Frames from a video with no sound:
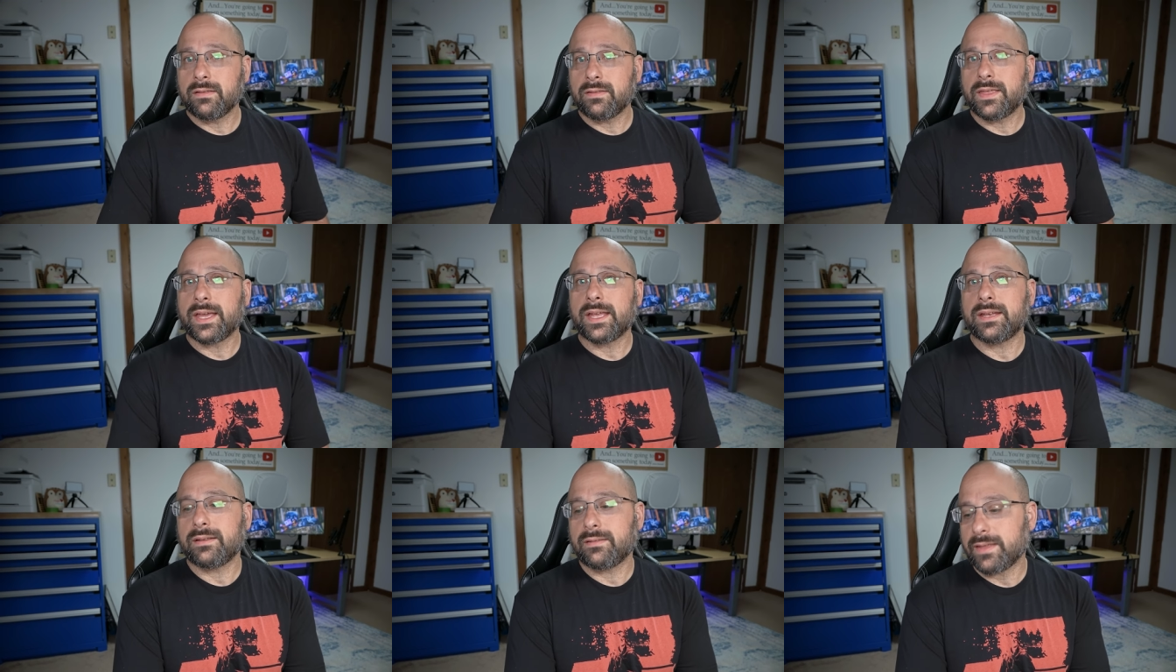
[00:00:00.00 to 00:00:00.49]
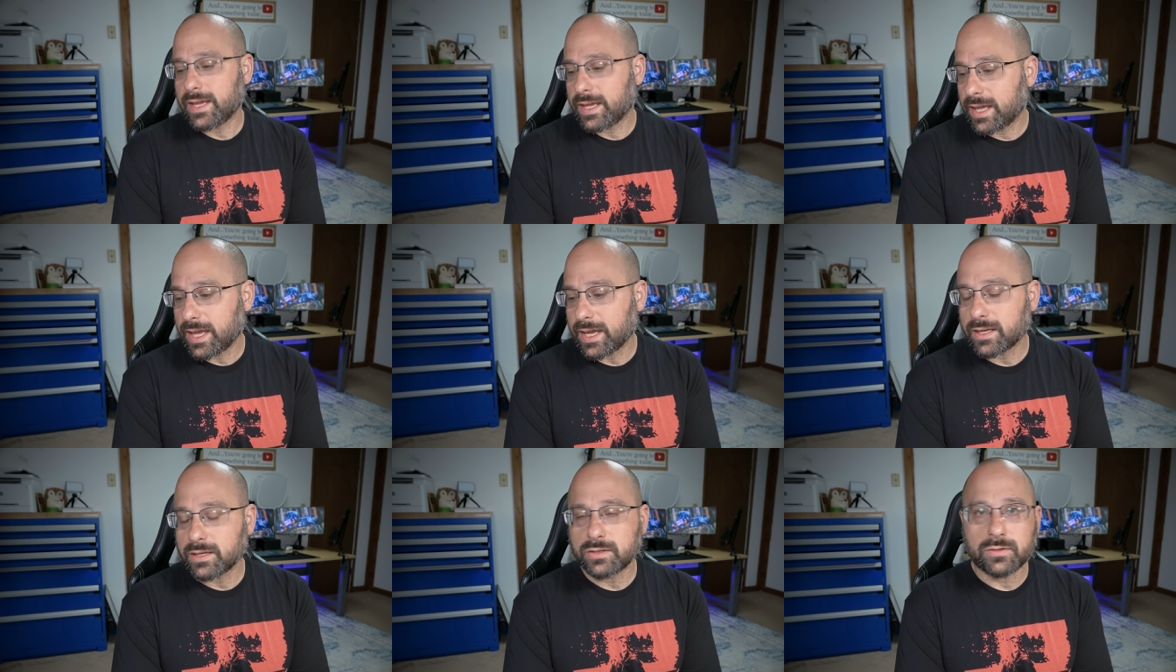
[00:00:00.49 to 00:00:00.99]
then they
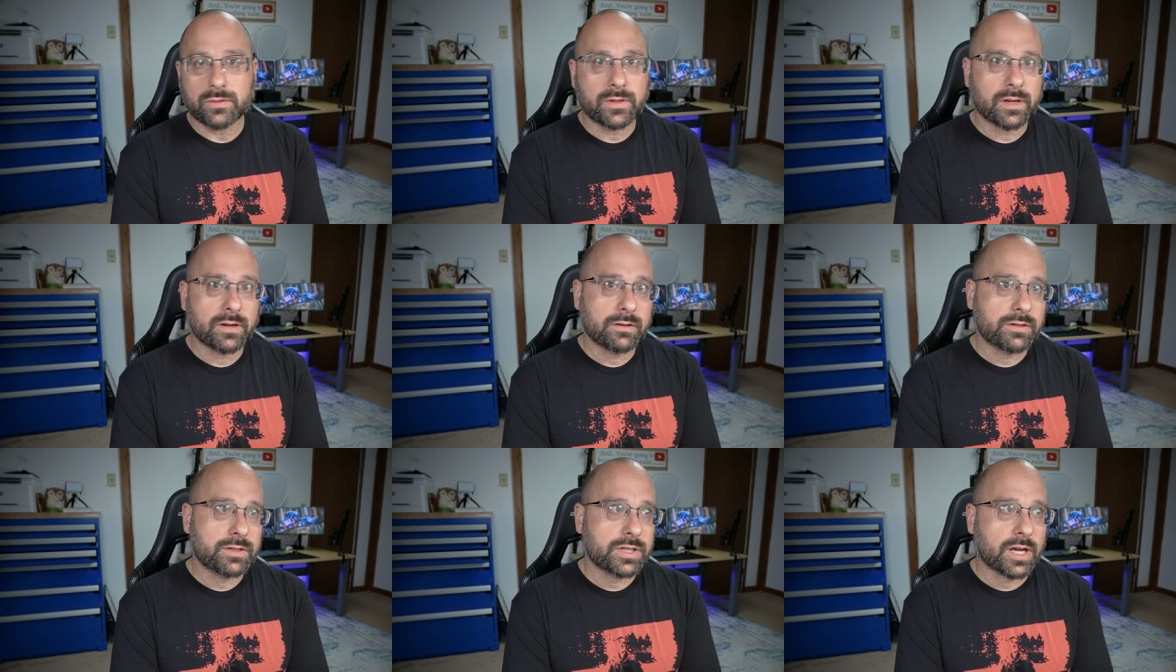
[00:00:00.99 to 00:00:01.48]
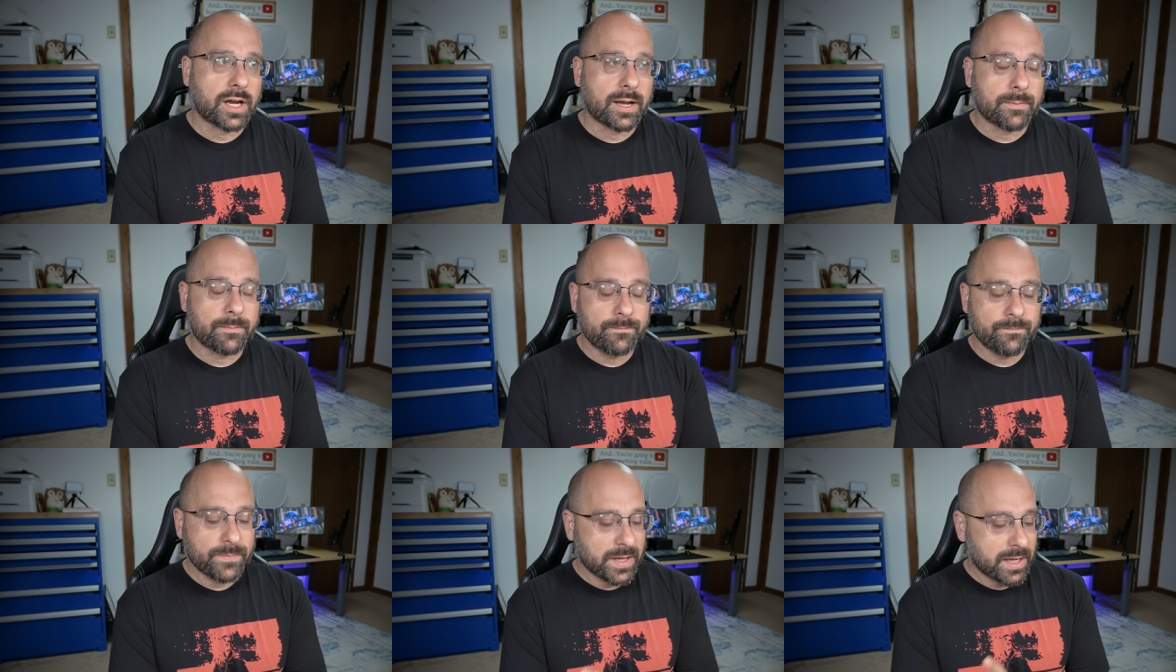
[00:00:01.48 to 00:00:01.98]
can't do their job.